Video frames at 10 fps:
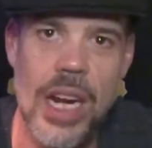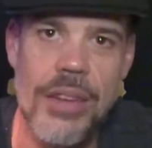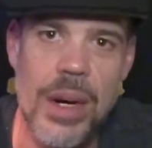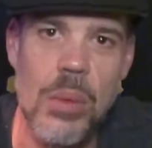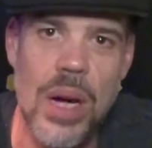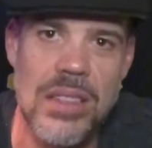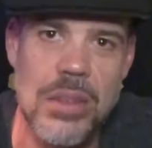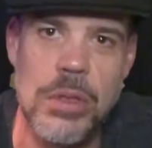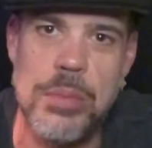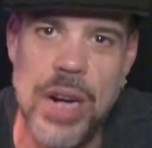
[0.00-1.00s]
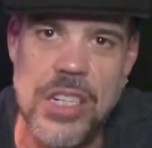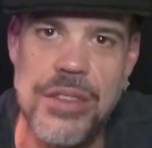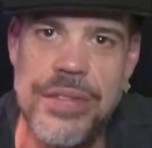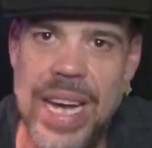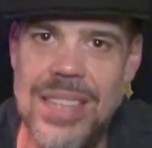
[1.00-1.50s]
And if there was, it was pressure
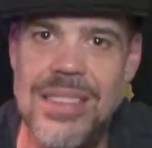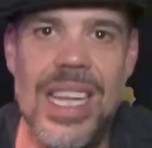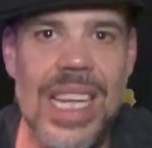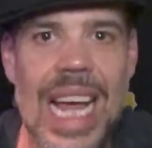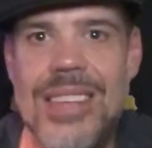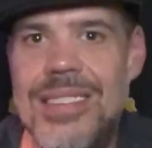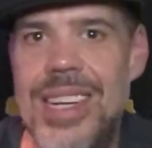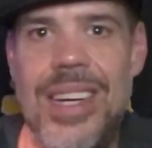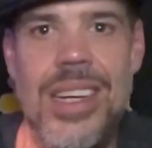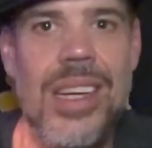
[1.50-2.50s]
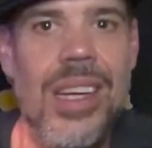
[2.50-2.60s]
fans and classic